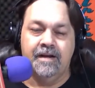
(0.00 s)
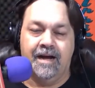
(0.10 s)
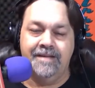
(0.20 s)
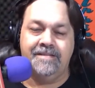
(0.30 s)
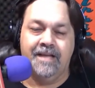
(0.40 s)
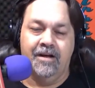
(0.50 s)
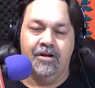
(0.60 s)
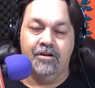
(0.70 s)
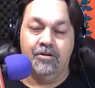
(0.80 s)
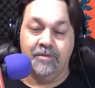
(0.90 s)
I
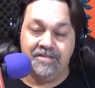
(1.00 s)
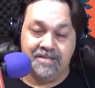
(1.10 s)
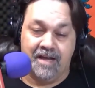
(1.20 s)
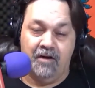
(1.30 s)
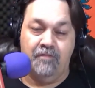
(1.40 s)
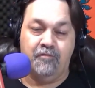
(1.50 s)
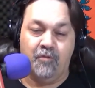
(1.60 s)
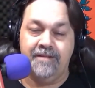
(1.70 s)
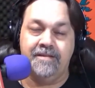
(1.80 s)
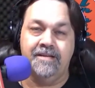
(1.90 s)
tell Luisal
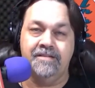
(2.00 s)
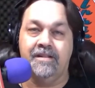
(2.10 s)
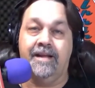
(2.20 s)
Fuentes,